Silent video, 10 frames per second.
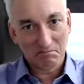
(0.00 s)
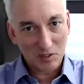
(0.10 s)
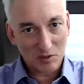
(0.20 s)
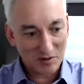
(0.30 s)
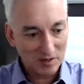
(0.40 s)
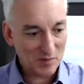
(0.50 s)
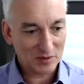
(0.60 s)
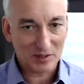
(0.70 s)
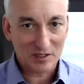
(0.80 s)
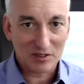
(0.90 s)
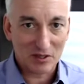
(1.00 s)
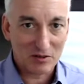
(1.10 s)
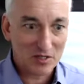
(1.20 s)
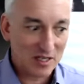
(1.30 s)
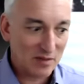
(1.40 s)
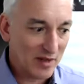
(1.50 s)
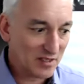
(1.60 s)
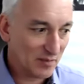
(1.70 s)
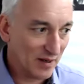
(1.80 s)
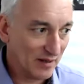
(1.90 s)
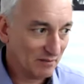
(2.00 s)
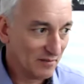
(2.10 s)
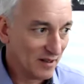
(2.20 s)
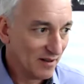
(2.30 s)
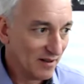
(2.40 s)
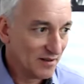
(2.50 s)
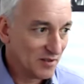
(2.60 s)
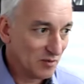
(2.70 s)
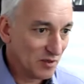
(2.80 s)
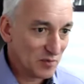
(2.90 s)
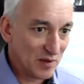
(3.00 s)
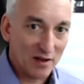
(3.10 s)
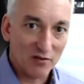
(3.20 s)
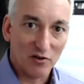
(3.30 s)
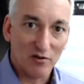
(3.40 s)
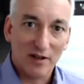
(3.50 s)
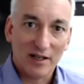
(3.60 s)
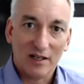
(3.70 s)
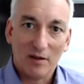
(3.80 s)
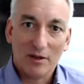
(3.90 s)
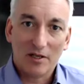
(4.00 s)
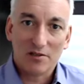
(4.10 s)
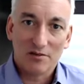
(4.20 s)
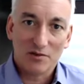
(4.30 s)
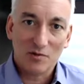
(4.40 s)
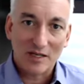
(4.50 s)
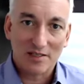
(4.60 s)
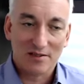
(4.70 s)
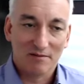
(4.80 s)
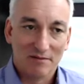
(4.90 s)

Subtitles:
and they built an entire city based upon some of these behavioral economics tweaks.